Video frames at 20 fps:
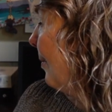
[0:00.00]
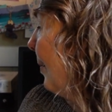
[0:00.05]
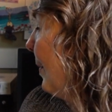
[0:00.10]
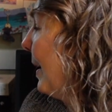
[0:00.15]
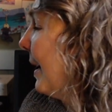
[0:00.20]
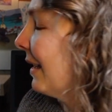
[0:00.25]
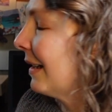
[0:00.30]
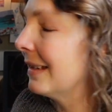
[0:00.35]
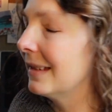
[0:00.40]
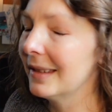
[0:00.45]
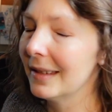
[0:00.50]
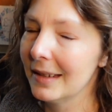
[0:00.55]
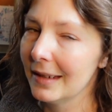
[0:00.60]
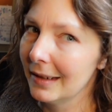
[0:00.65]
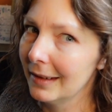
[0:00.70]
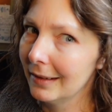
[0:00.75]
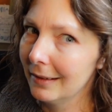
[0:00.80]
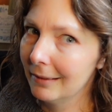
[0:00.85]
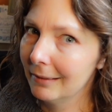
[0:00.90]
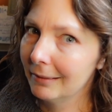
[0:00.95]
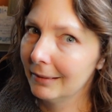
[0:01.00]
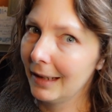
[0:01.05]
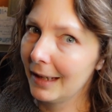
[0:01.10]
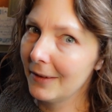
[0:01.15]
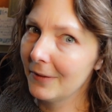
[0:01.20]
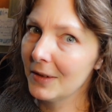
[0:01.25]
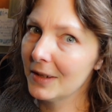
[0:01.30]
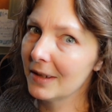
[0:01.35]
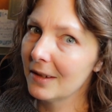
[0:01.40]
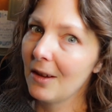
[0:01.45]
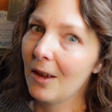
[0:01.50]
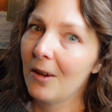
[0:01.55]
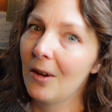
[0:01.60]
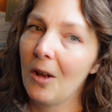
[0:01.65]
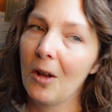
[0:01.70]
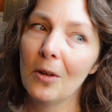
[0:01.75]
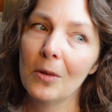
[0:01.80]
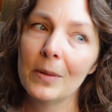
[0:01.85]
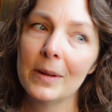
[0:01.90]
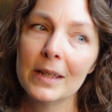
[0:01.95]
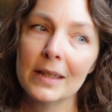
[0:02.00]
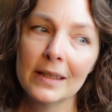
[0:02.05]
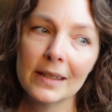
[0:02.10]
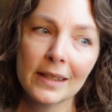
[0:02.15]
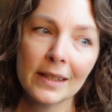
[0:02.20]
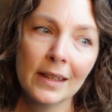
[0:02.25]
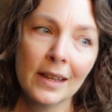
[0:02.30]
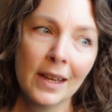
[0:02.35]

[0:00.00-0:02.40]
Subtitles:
because life is not always